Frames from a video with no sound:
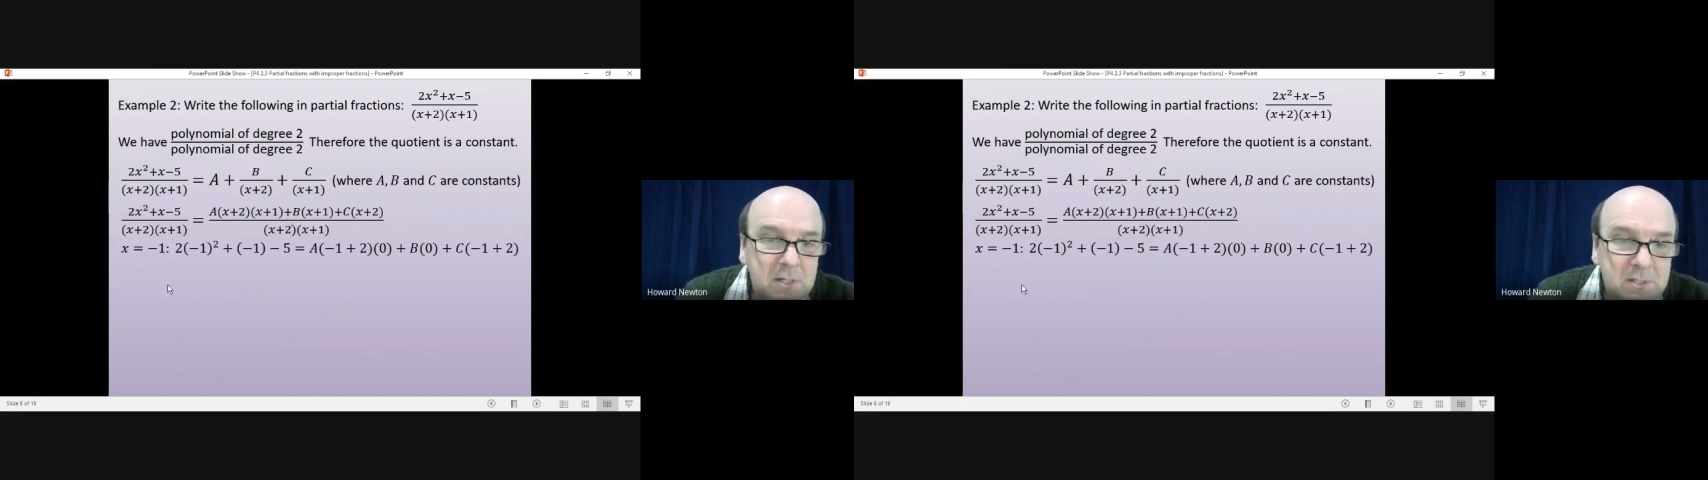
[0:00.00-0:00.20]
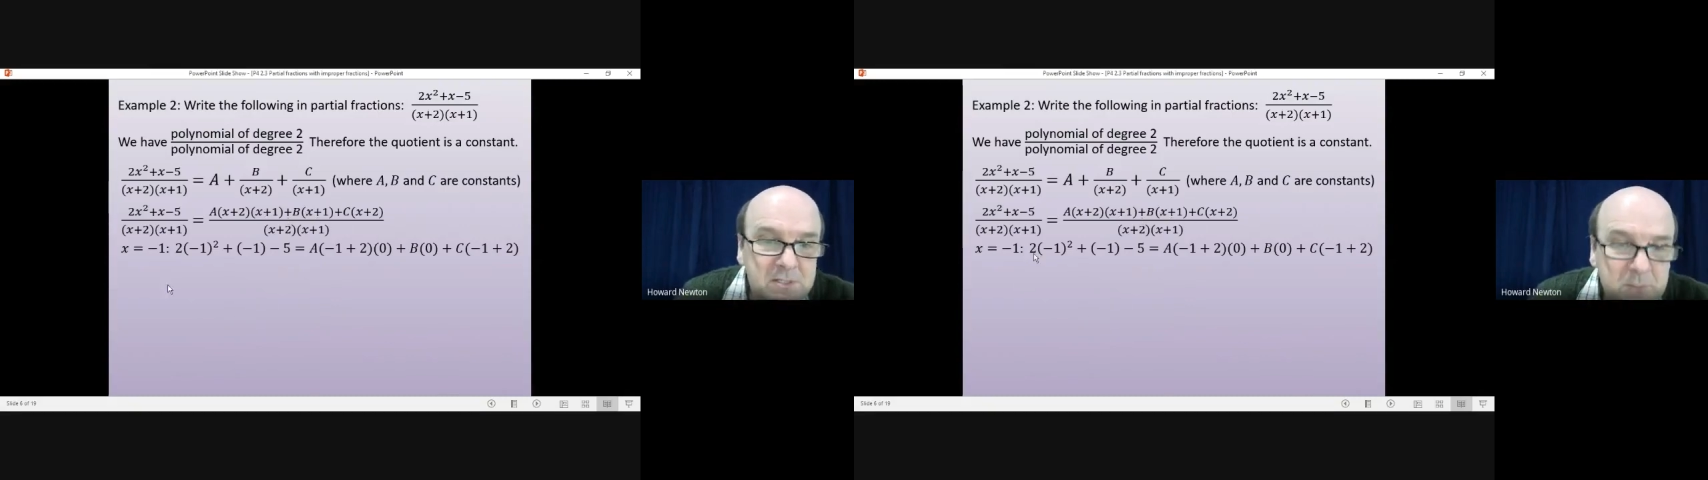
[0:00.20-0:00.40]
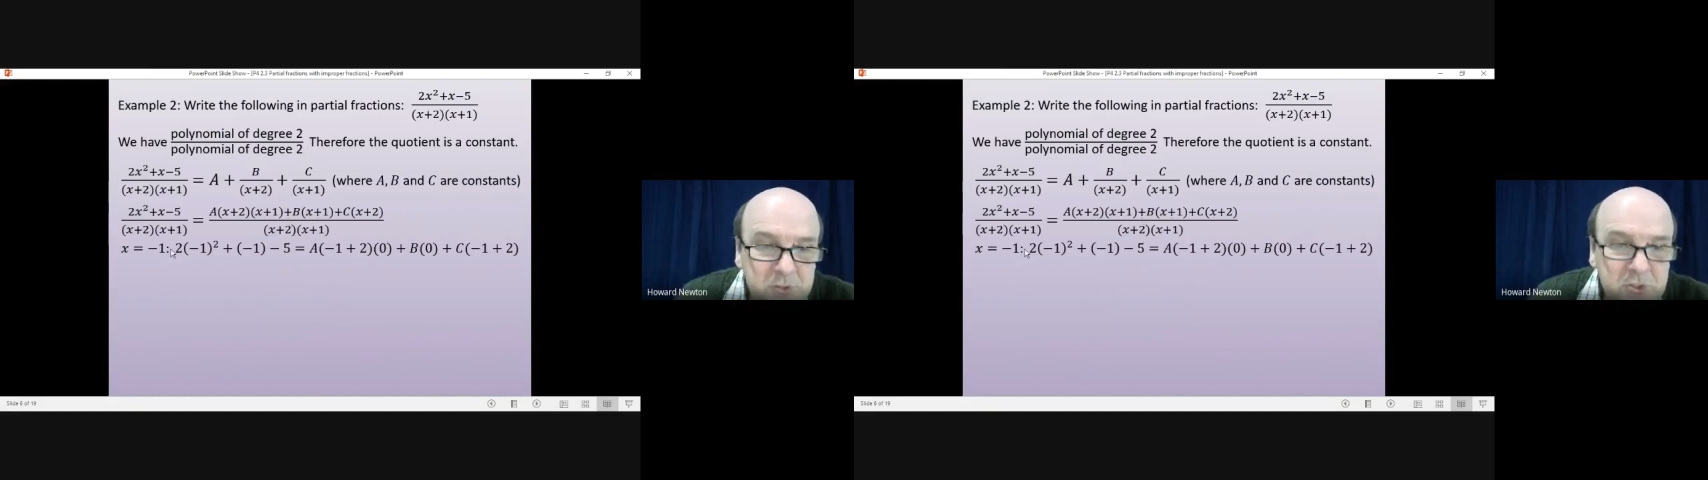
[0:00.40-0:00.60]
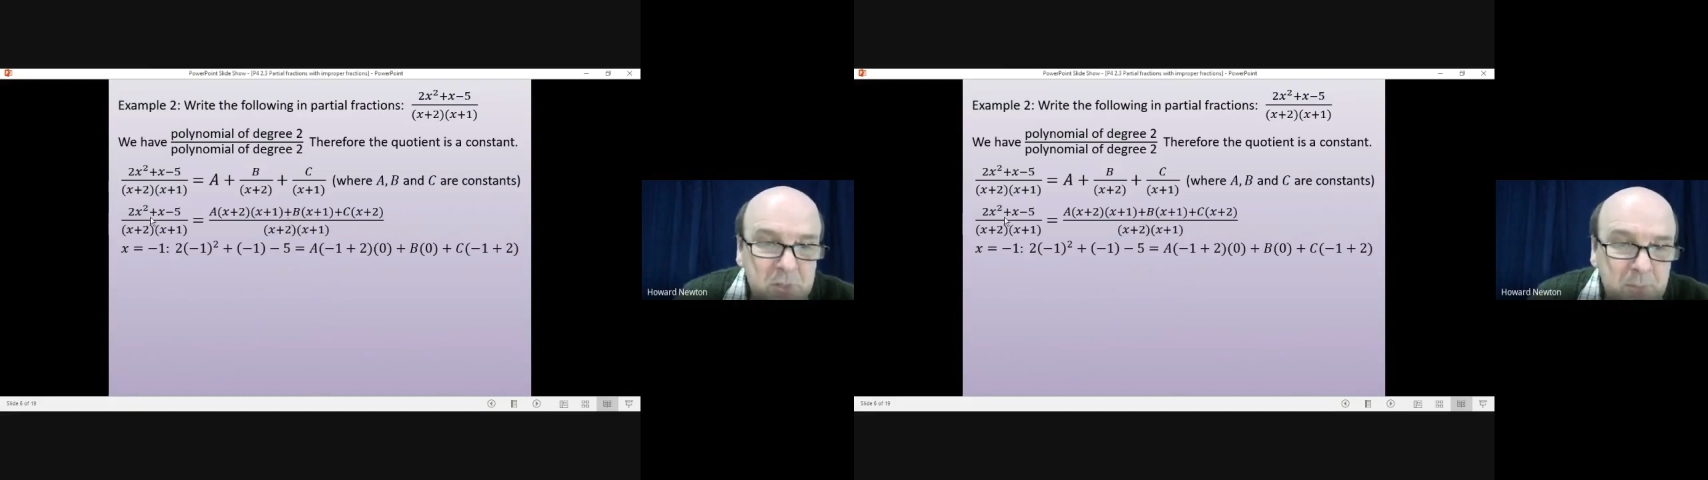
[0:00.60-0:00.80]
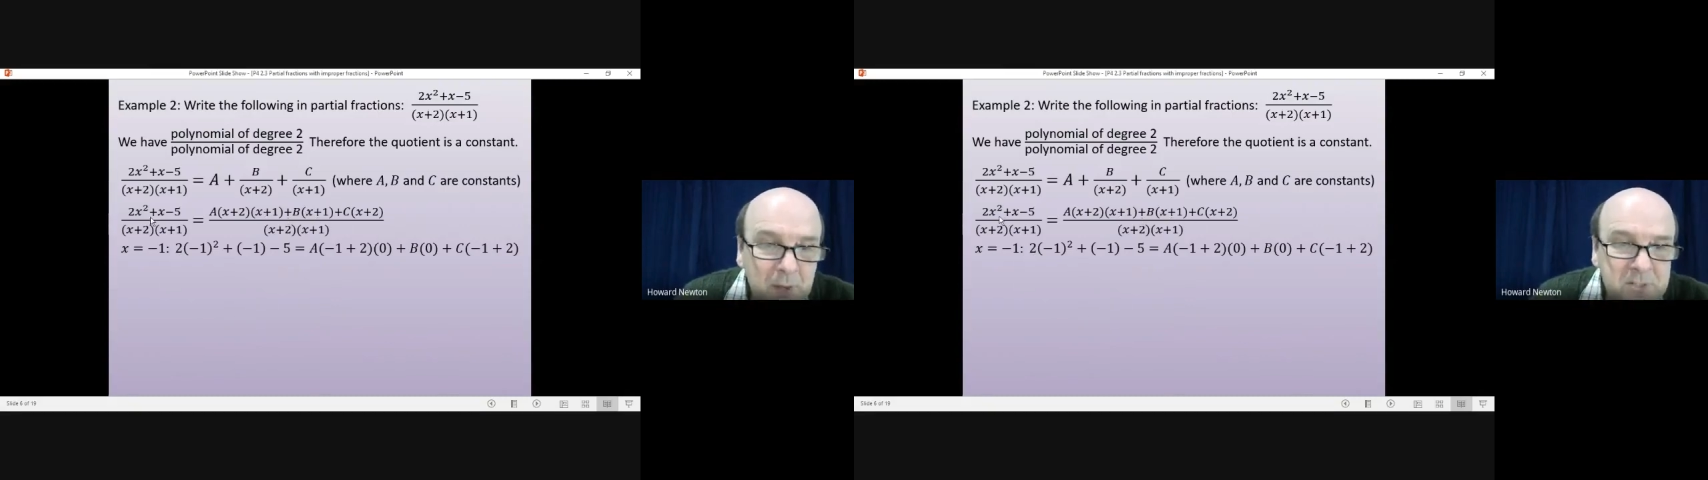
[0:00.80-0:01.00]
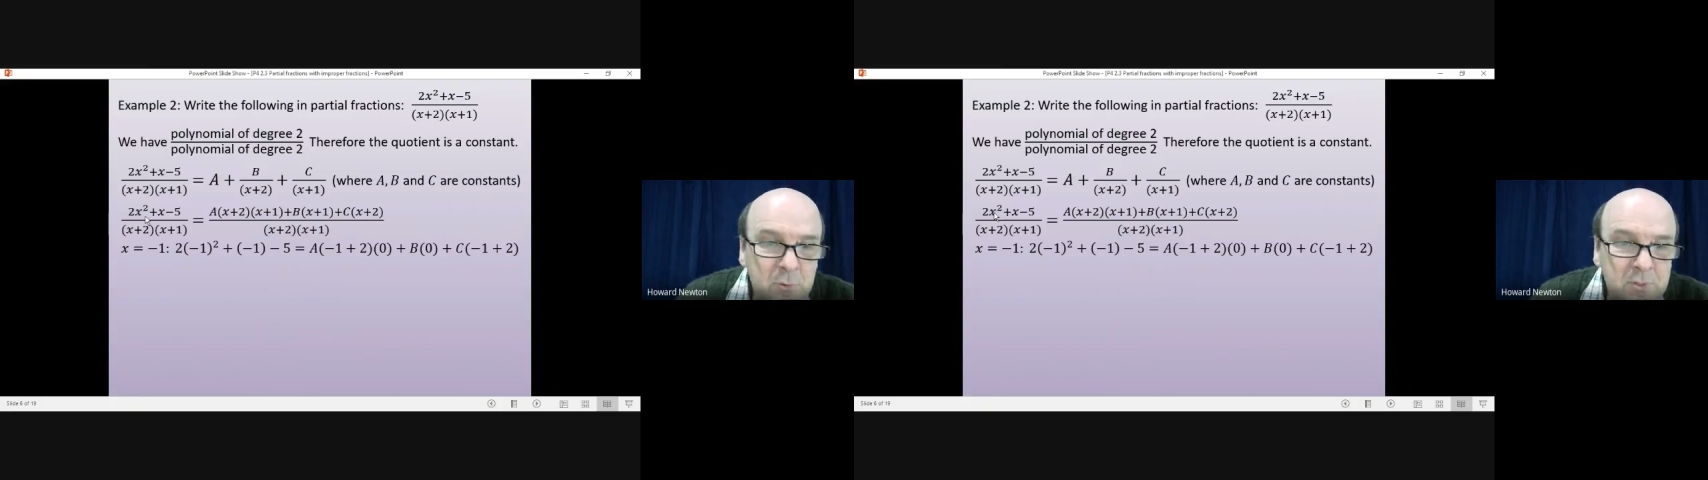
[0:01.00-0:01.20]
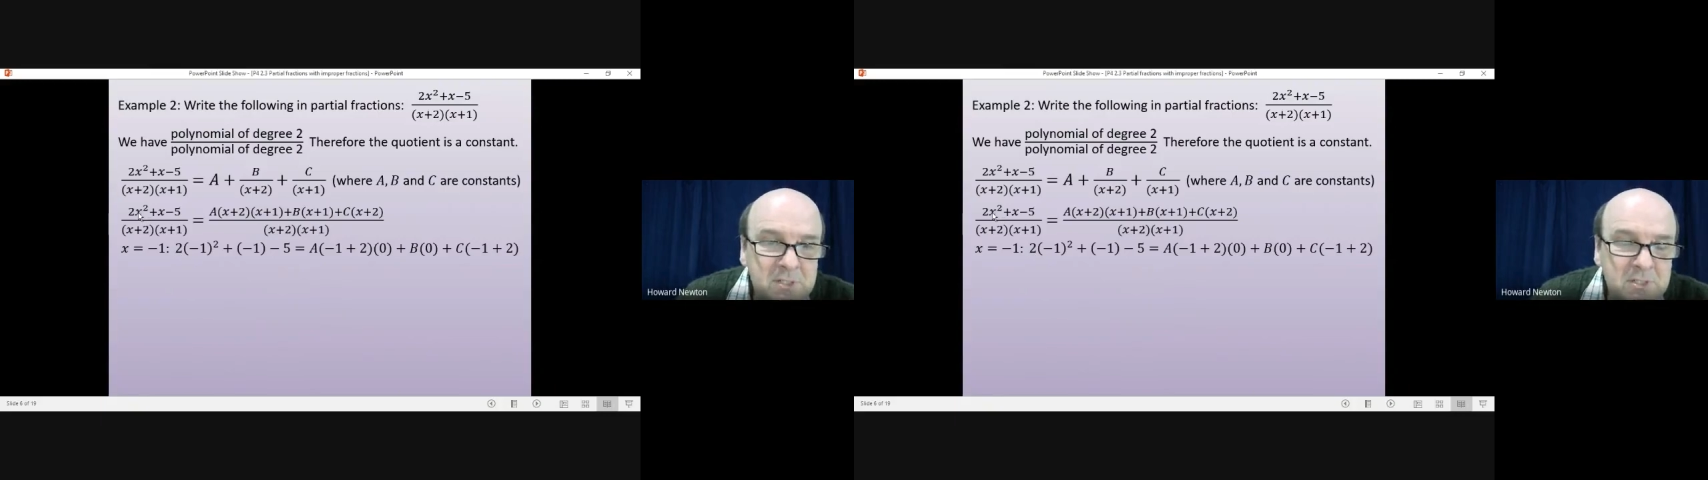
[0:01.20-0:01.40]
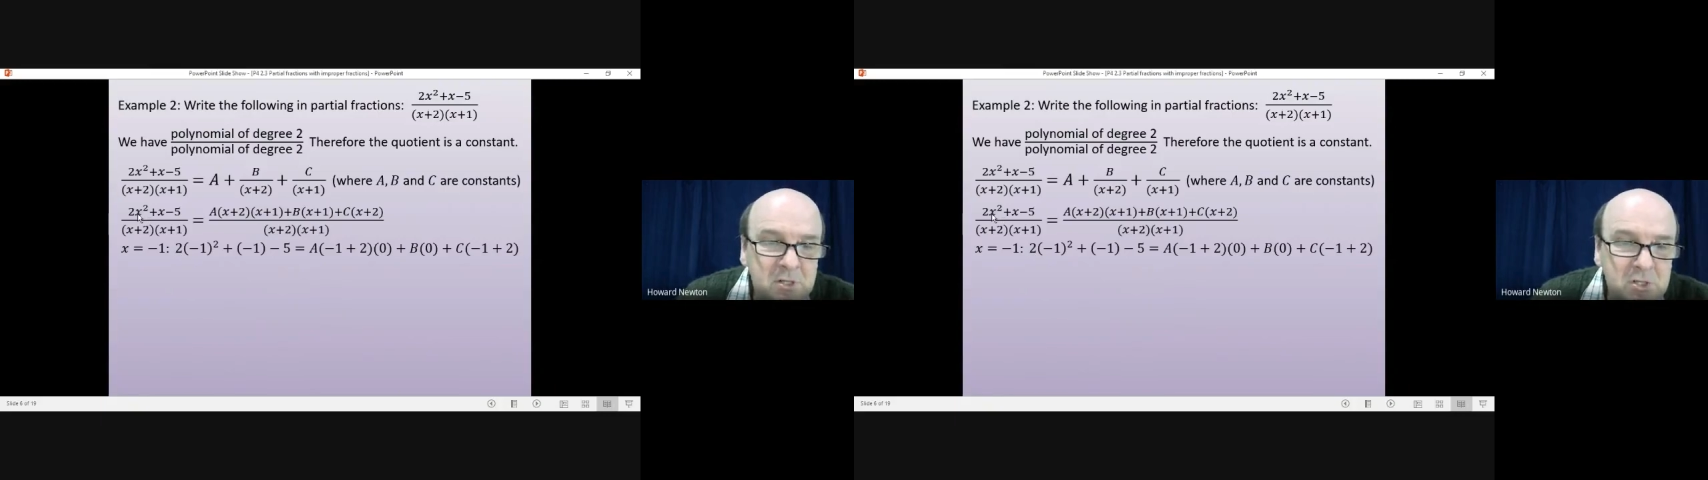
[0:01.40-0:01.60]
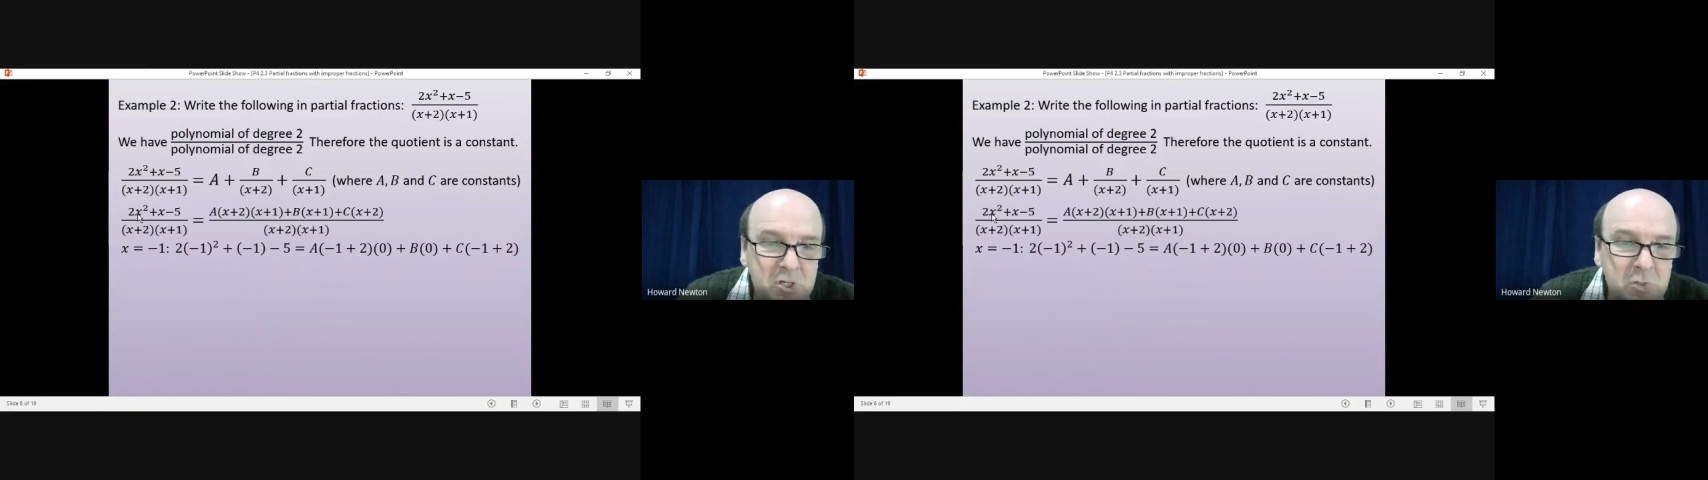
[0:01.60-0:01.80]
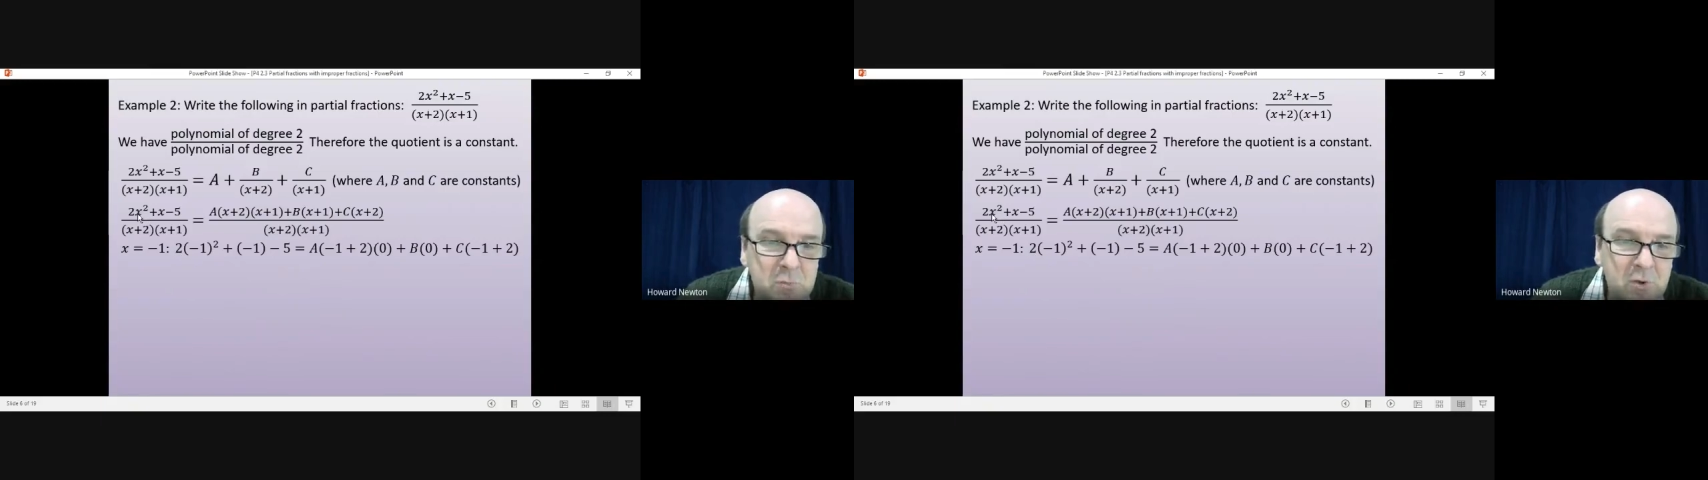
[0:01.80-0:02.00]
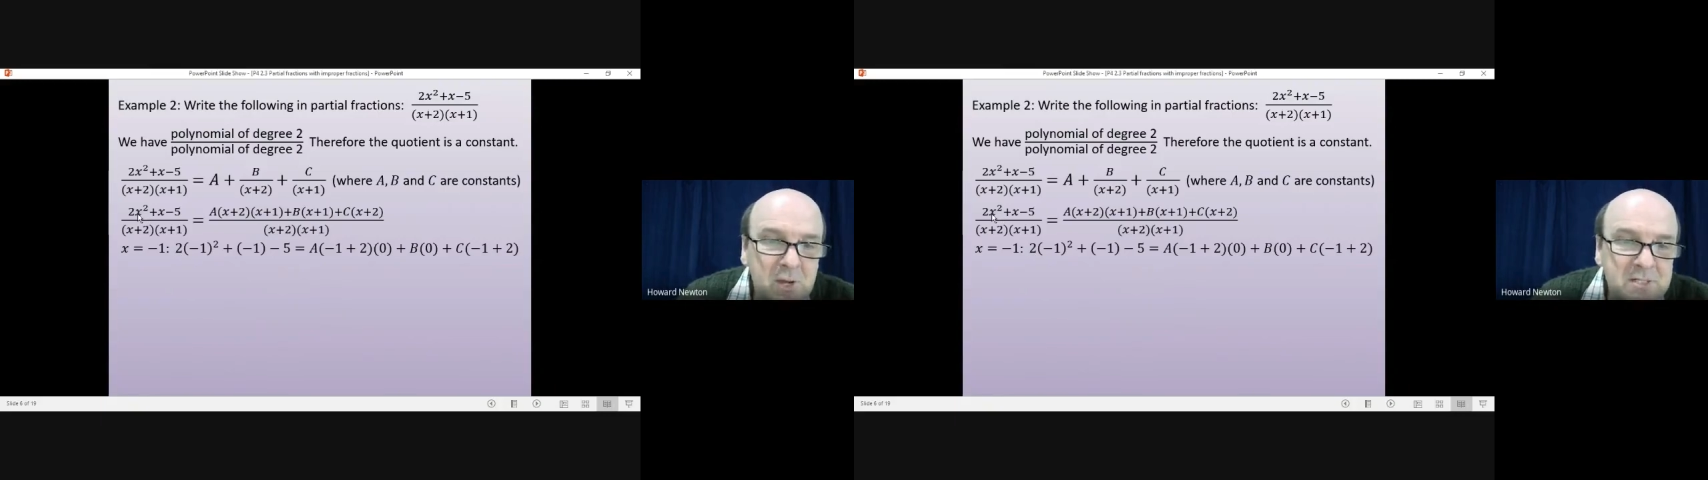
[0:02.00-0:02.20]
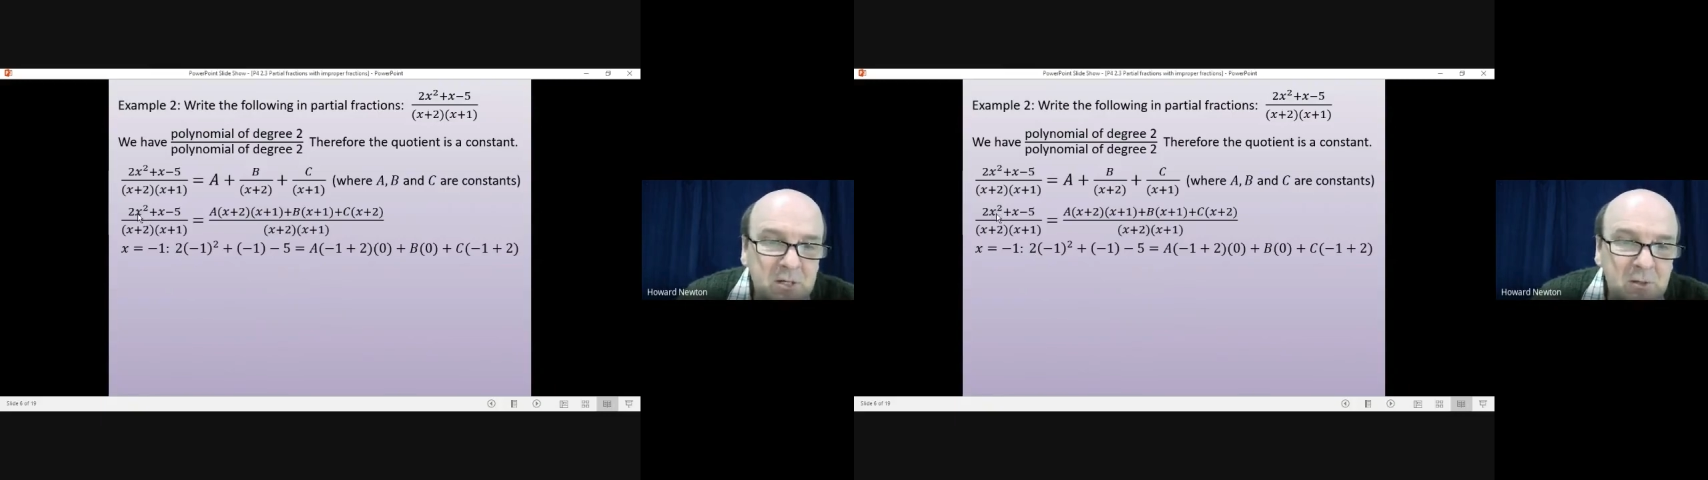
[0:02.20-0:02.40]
Substituting minus 1 into the numerator